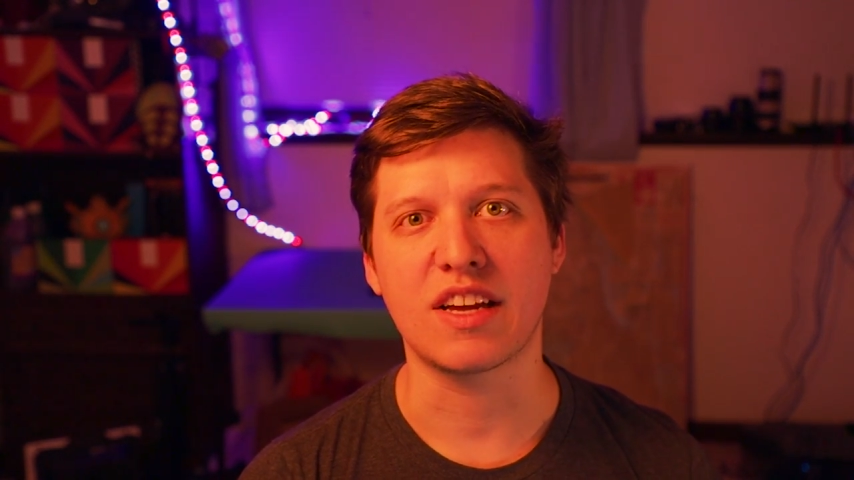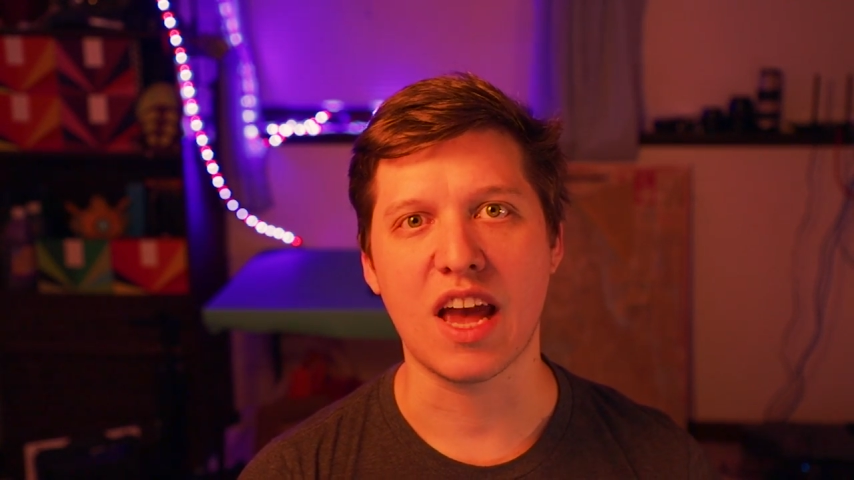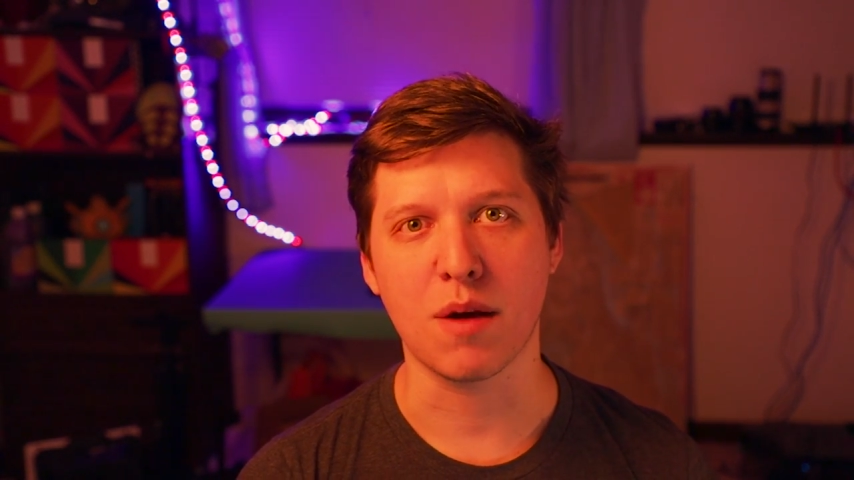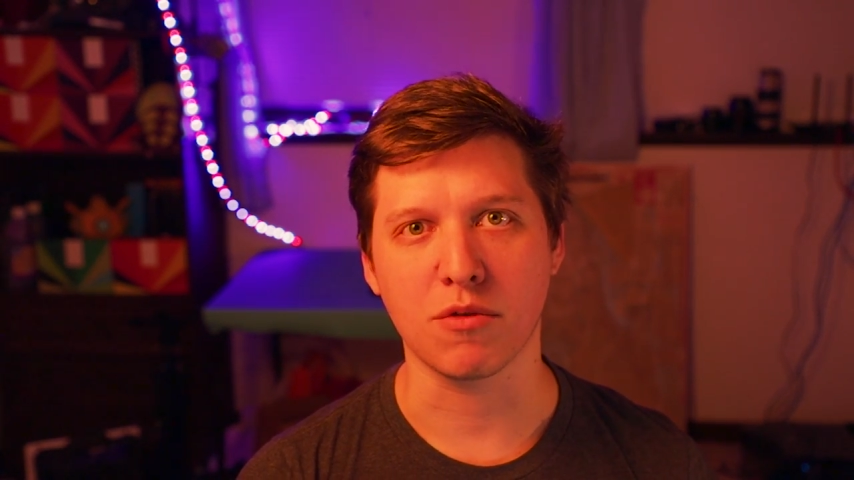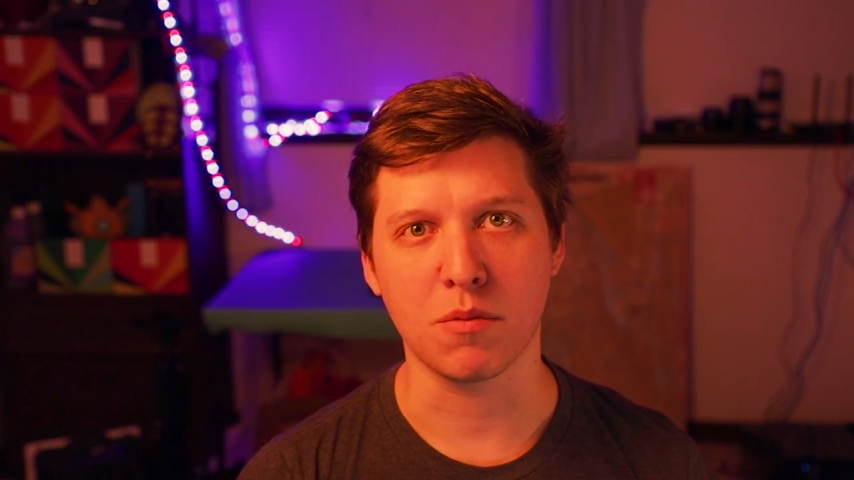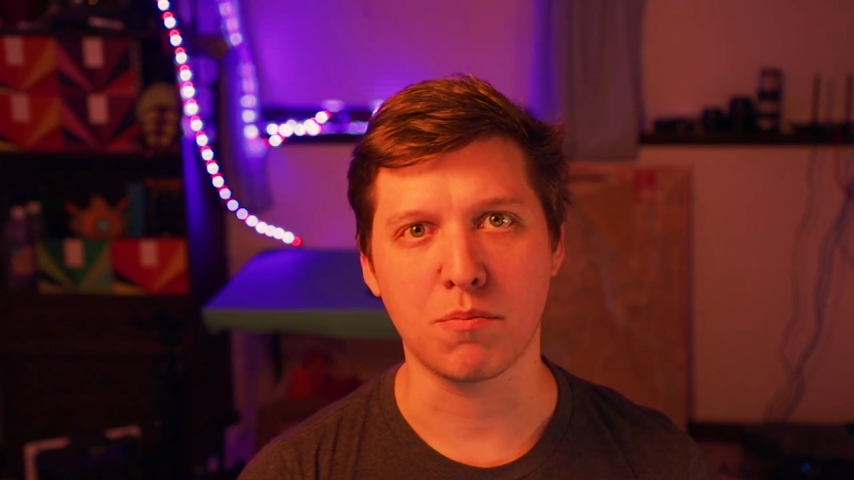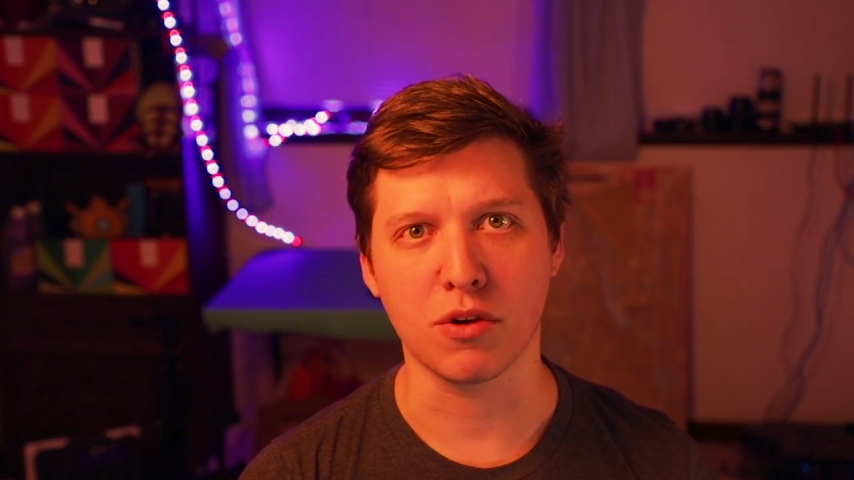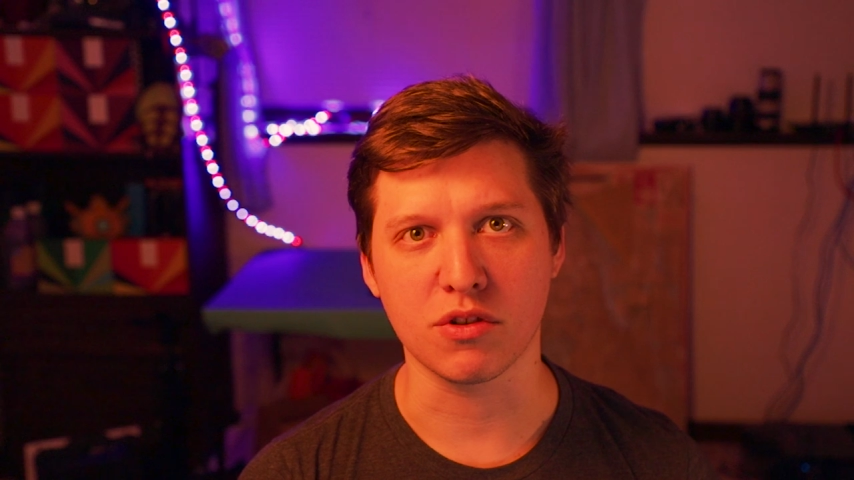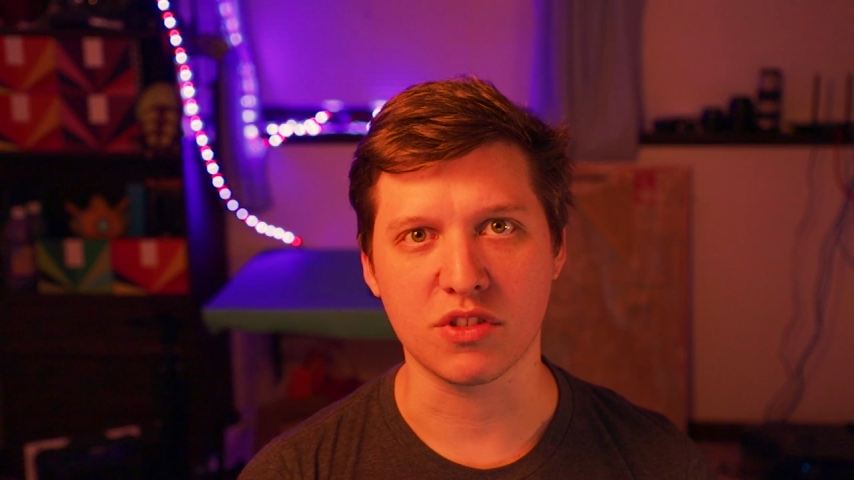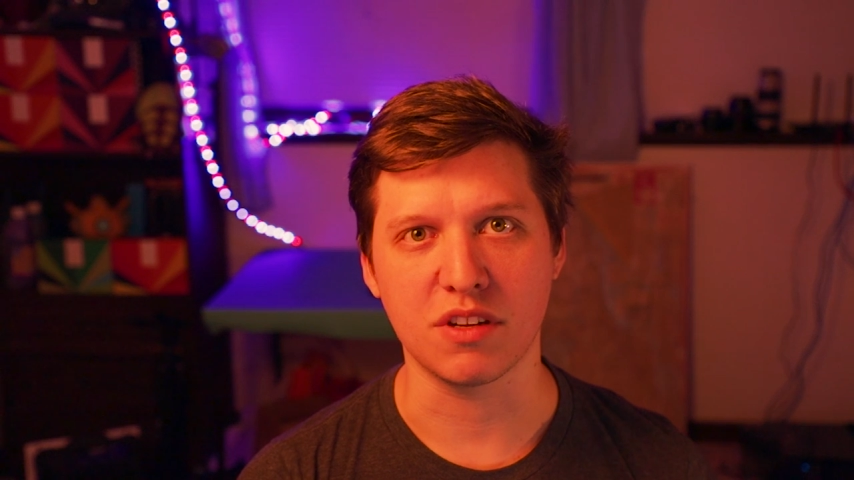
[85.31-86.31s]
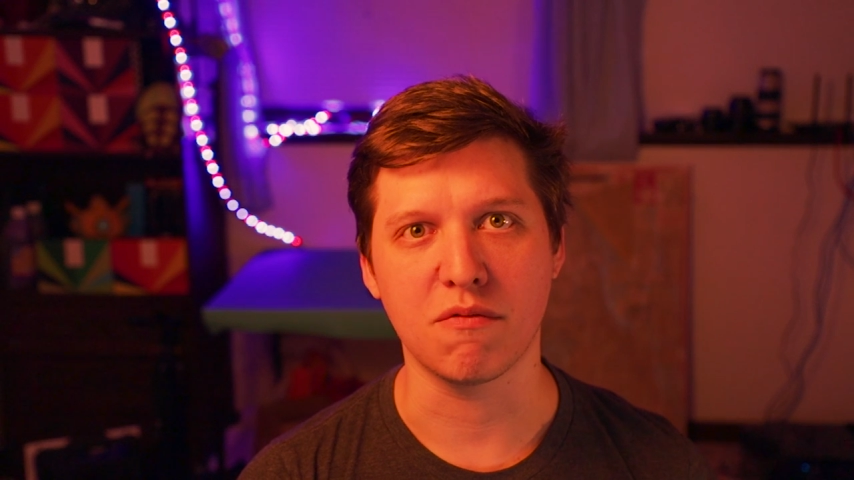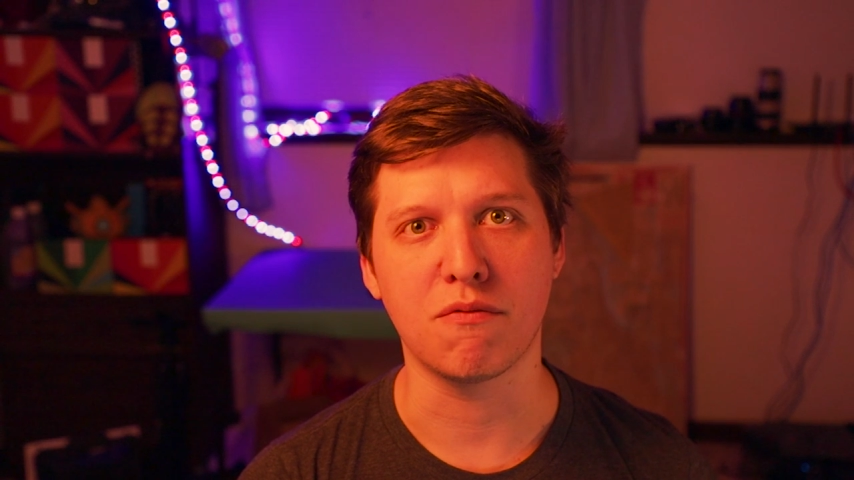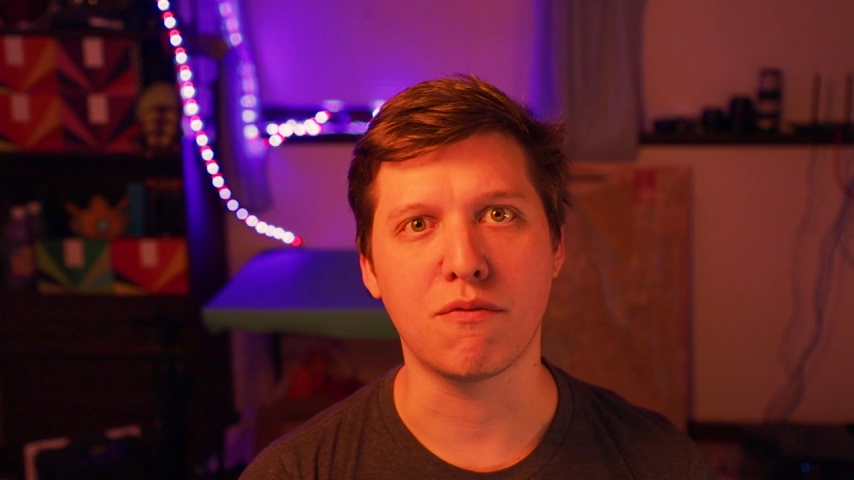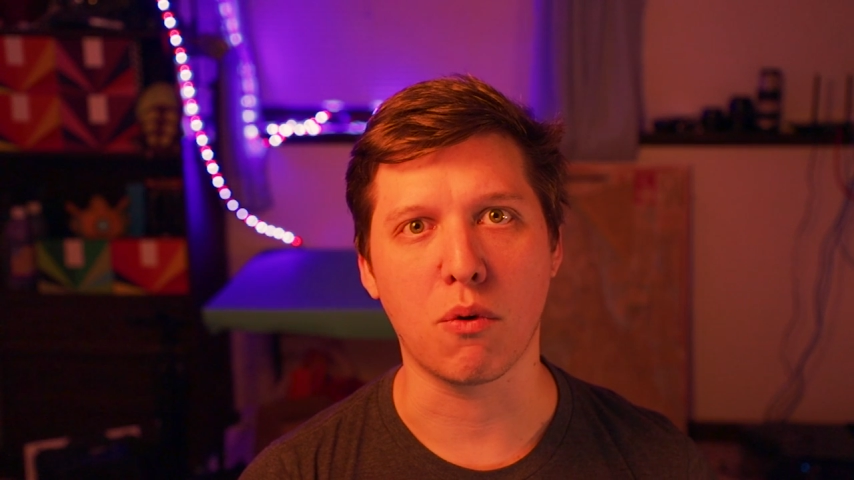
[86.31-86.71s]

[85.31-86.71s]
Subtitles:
camera person